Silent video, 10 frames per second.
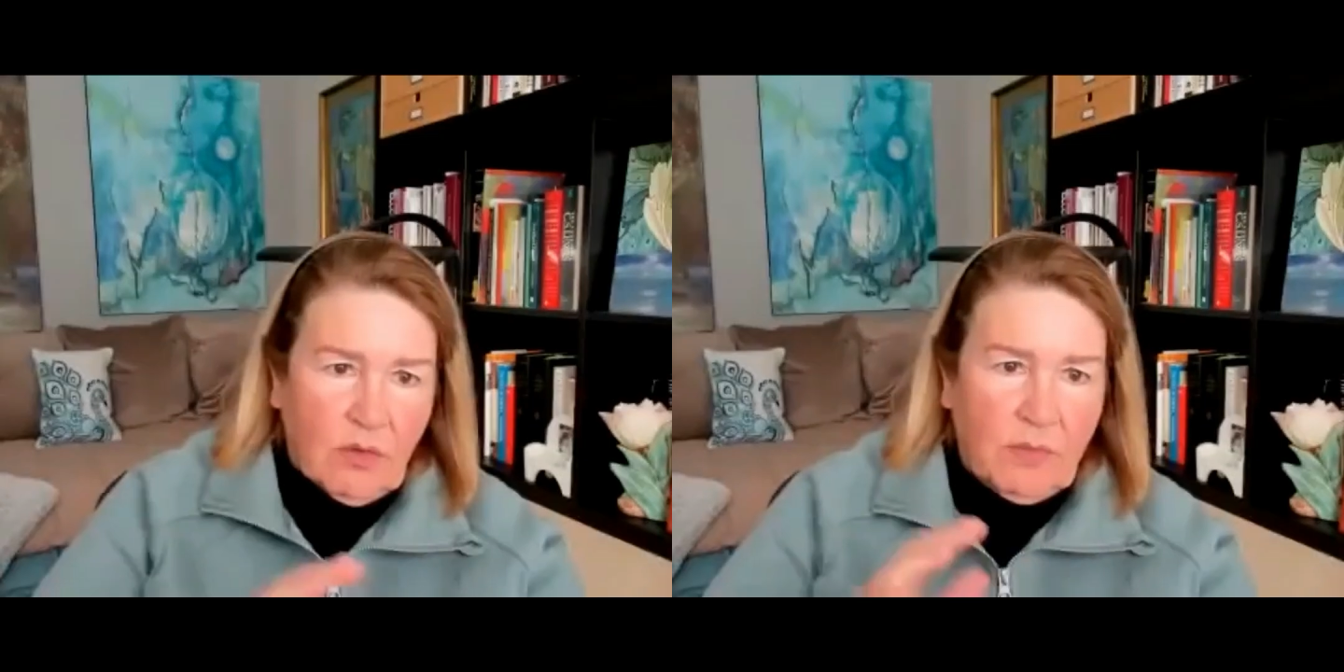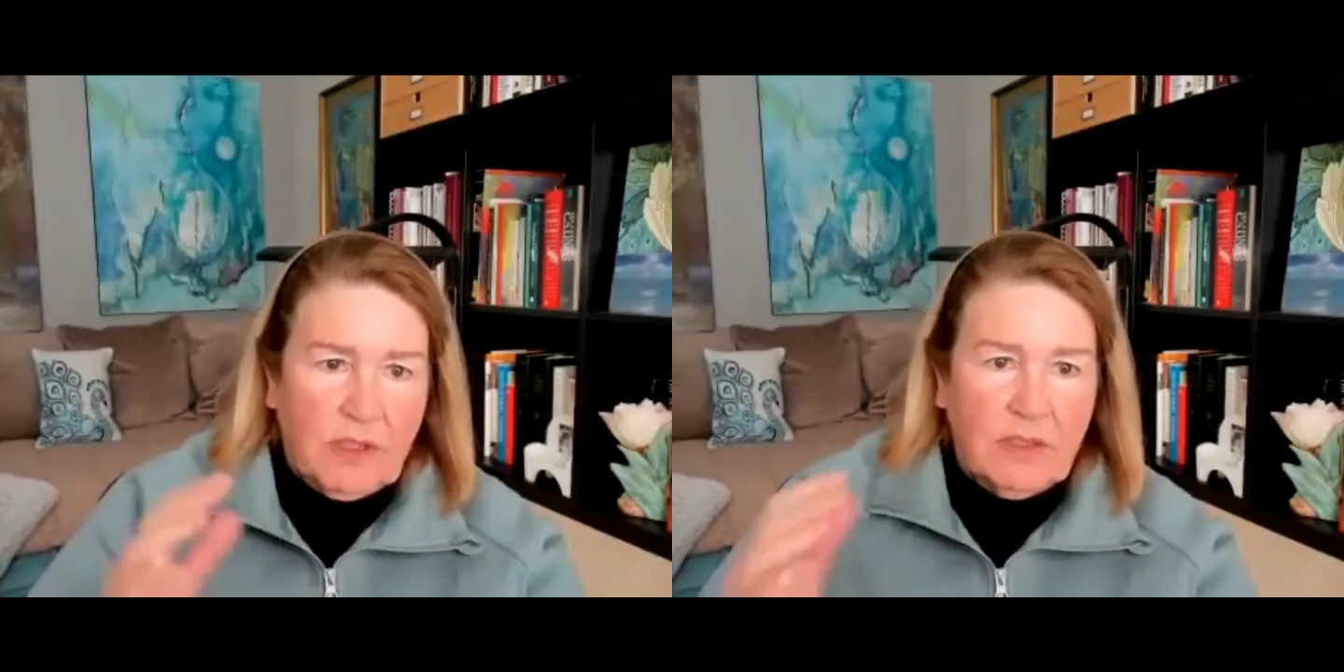
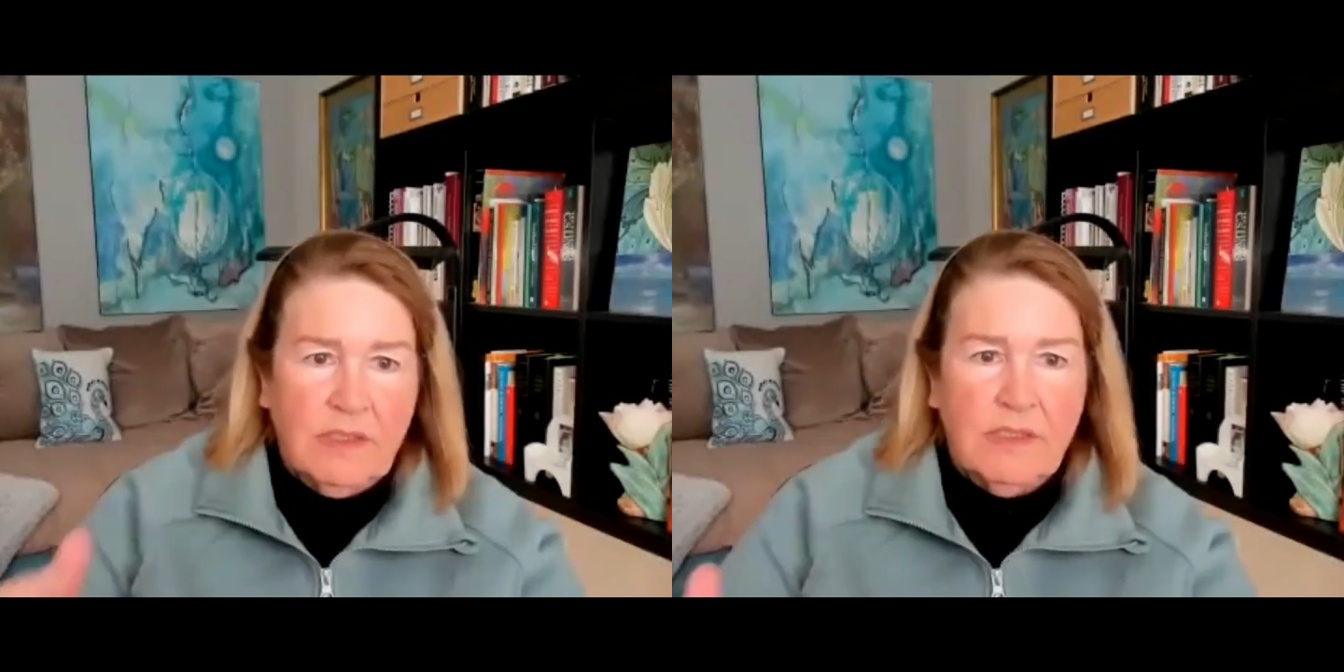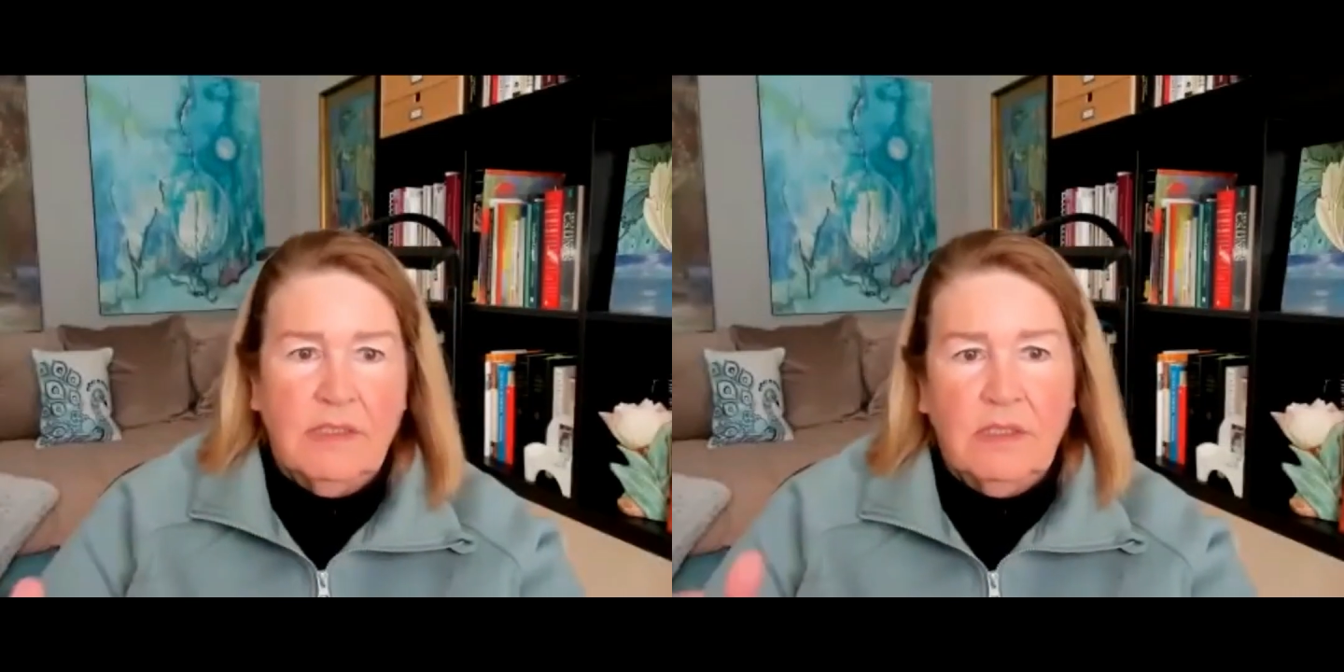Because
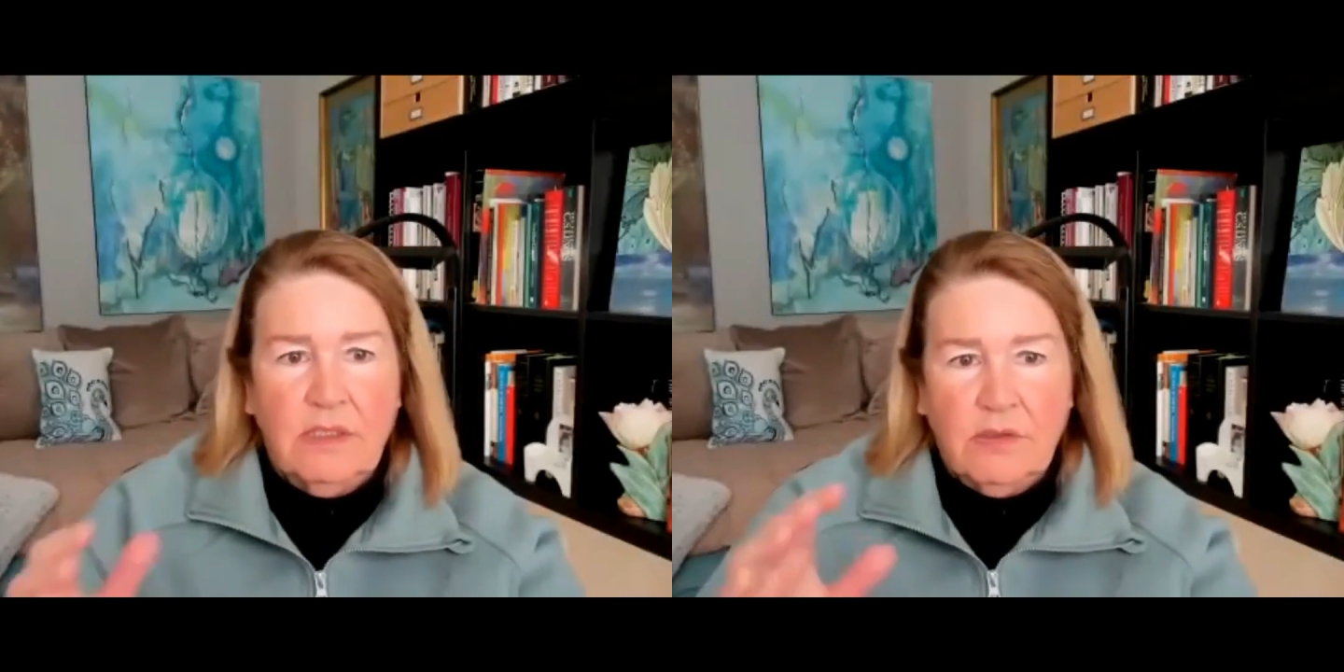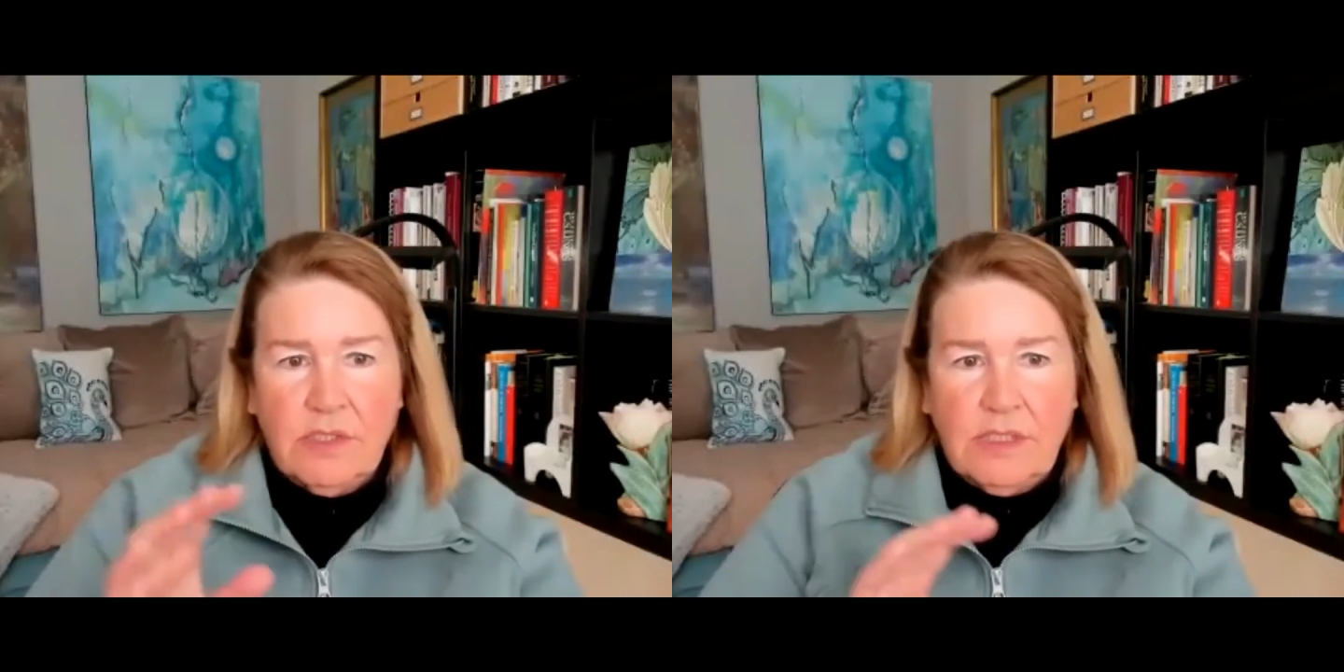
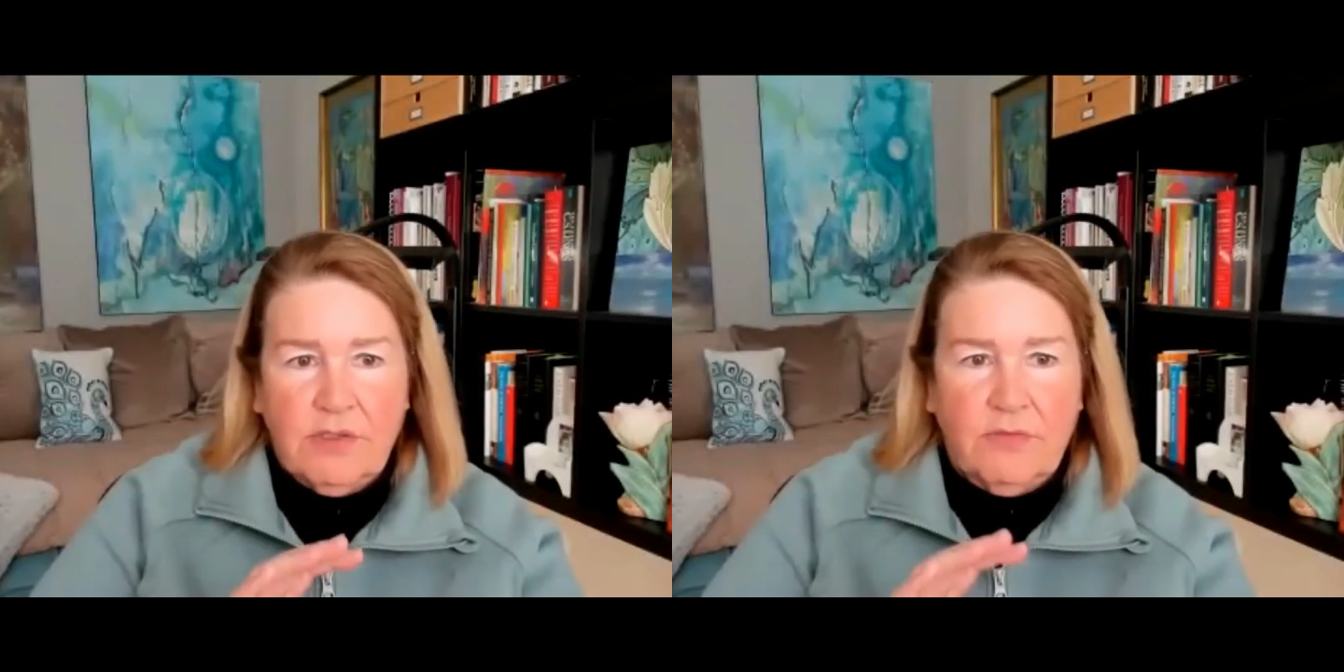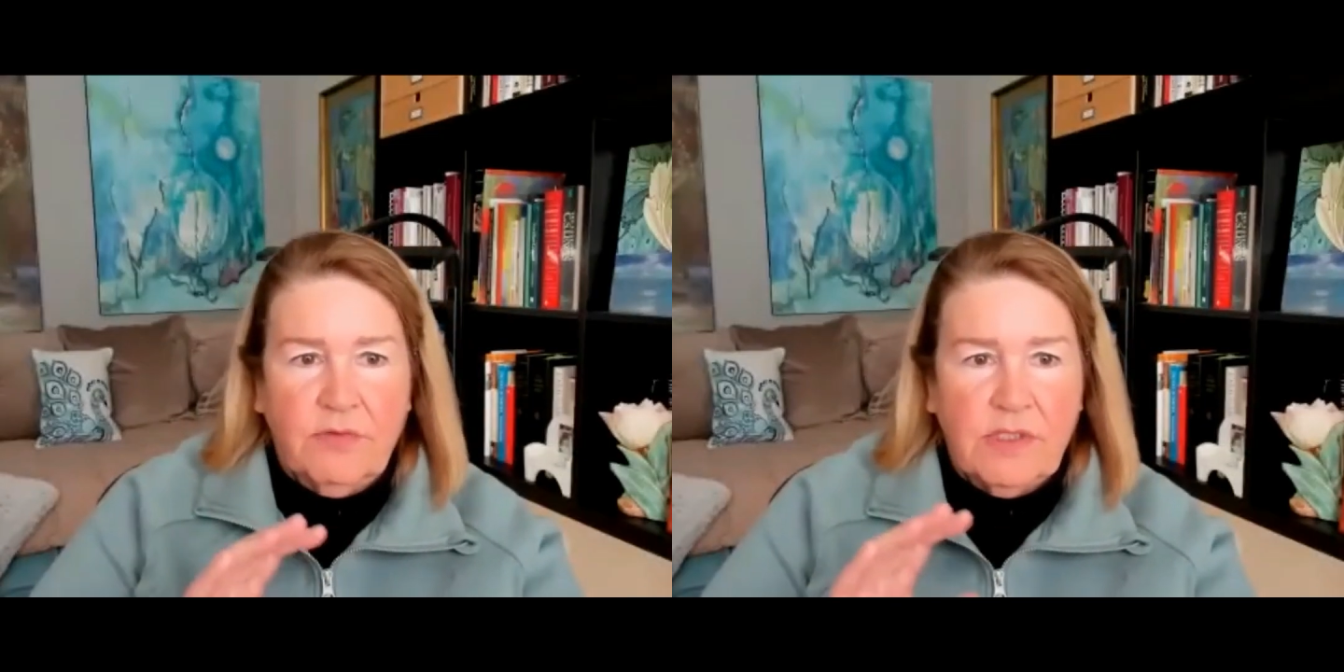there's a
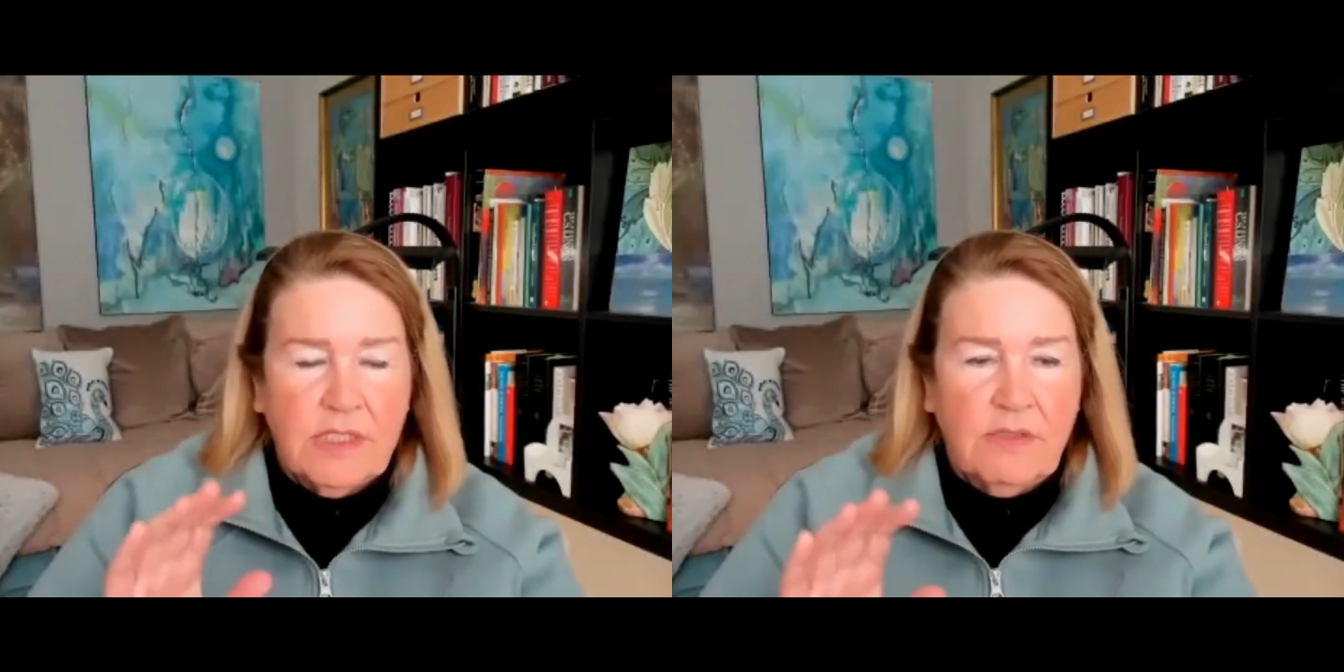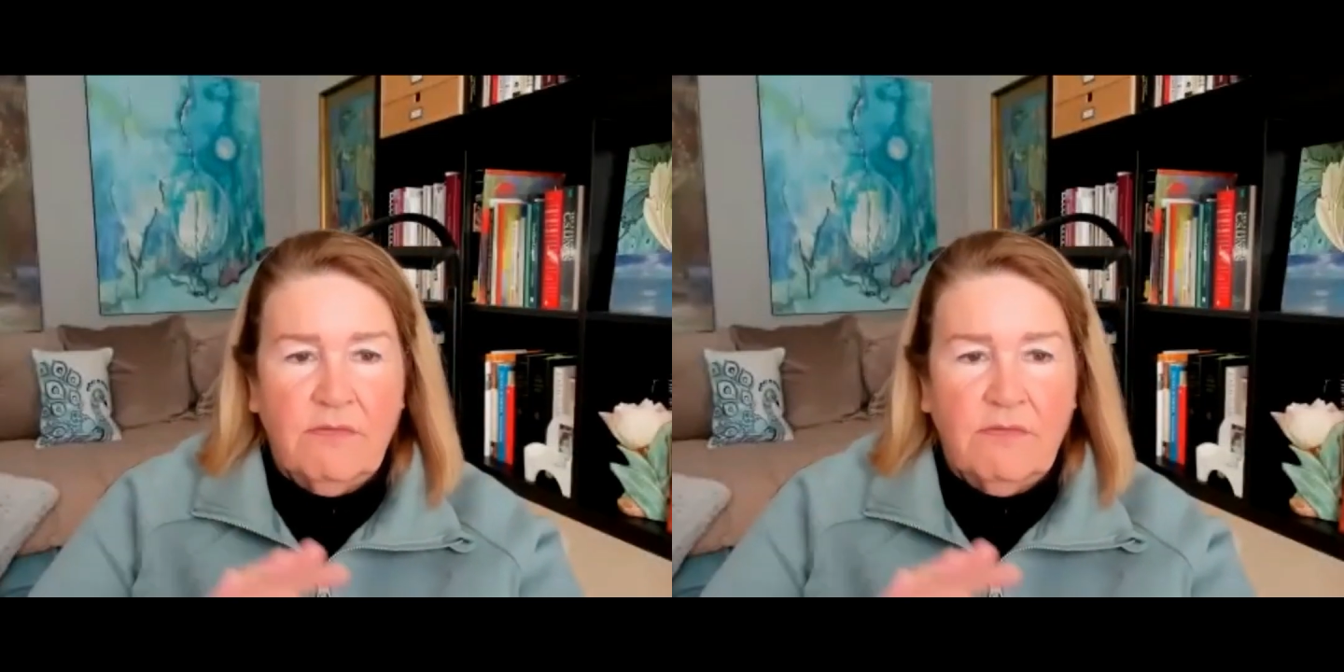difference in